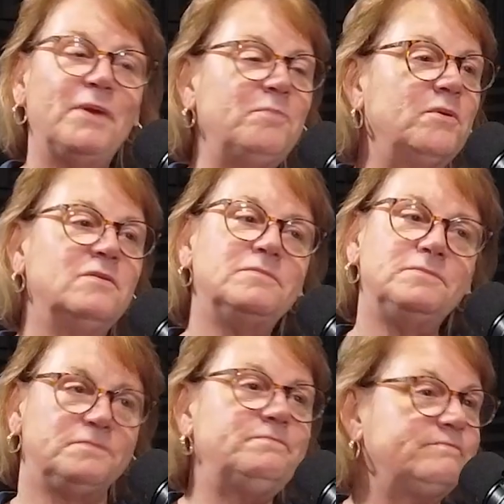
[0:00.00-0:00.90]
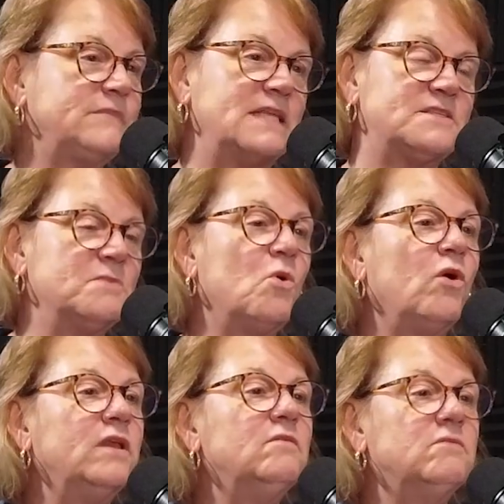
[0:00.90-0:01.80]
of people, that's the
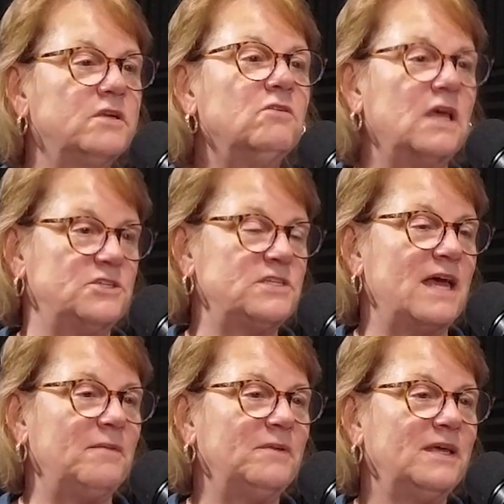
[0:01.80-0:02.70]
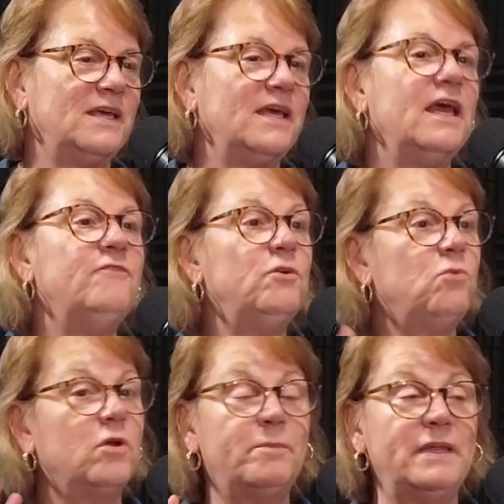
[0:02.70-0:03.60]
morning till lunchtime. If you
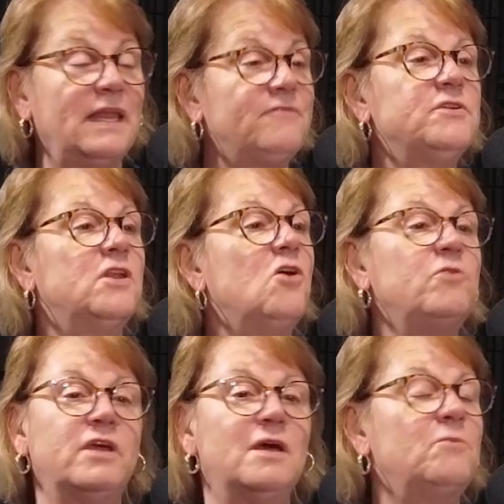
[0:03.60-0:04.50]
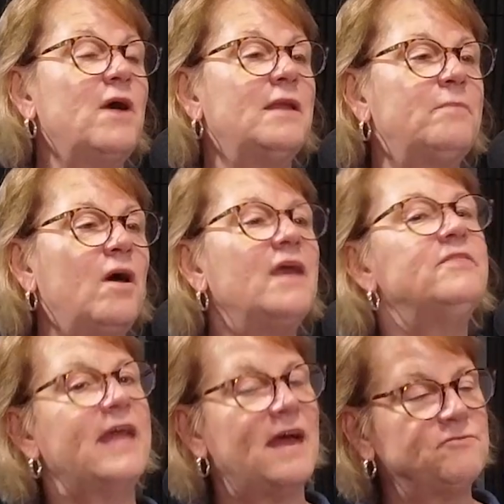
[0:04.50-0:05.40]
want to be left alone and come ride a
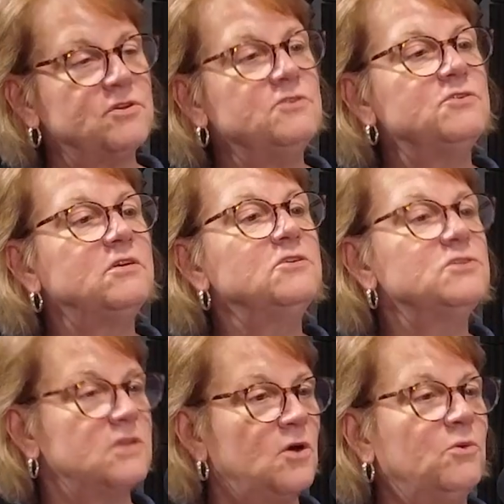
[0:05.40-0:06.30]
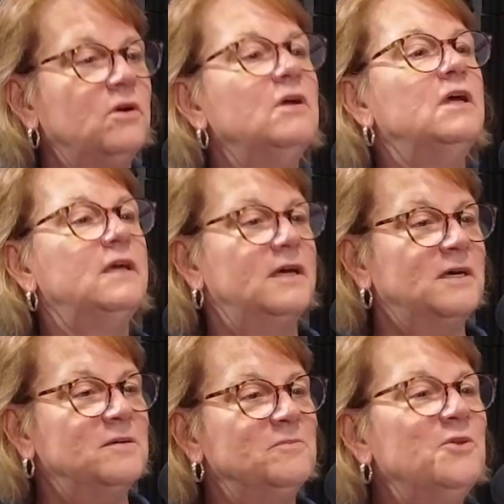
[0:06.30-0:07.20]
bike, the afternoons are a little slower.
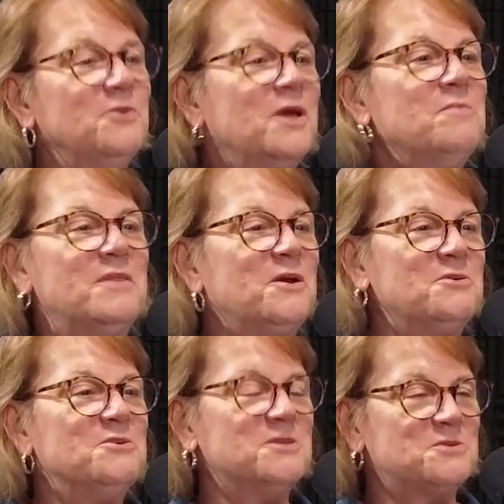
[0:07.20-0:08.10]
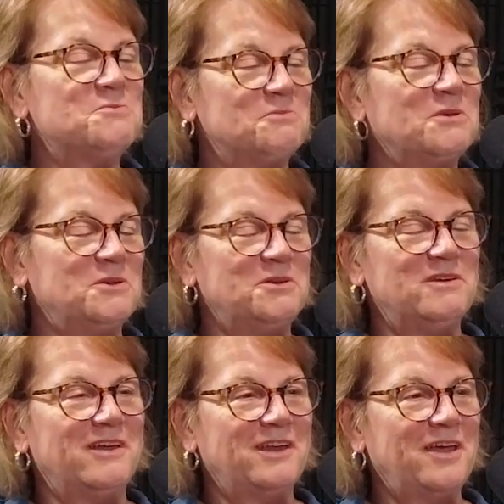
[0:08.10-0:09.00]
You can come in there and just
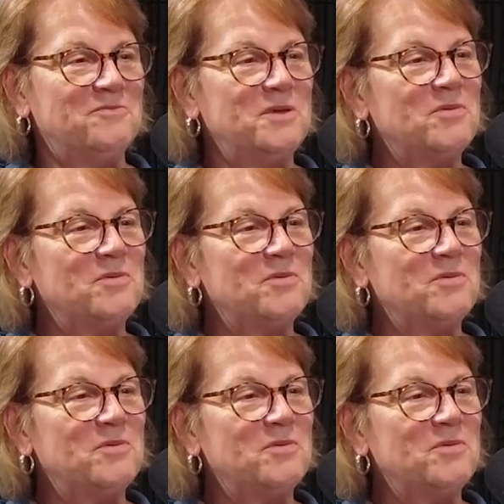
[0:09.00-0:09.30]
not have